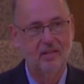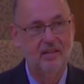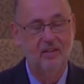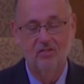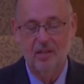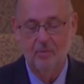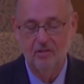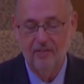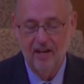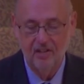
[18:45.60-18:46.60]
In the similar
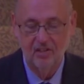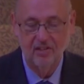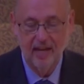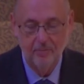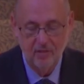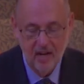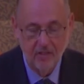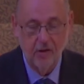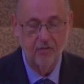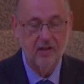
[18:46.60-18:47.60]
fashion, James, the
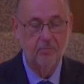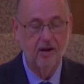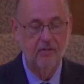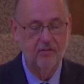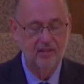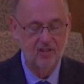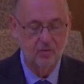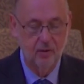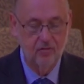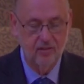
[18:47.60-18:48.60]
earthly brother of Jesus,
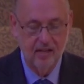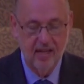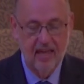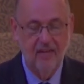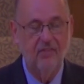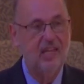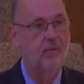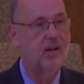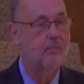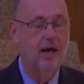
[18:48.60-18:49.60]
once said, If
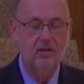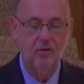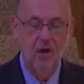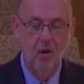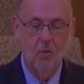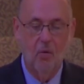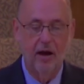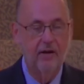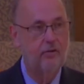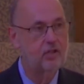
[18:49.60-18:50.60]
anyone among you
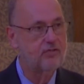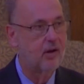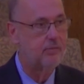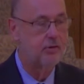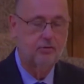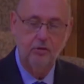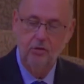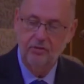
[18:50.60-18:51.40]
wanders from the truth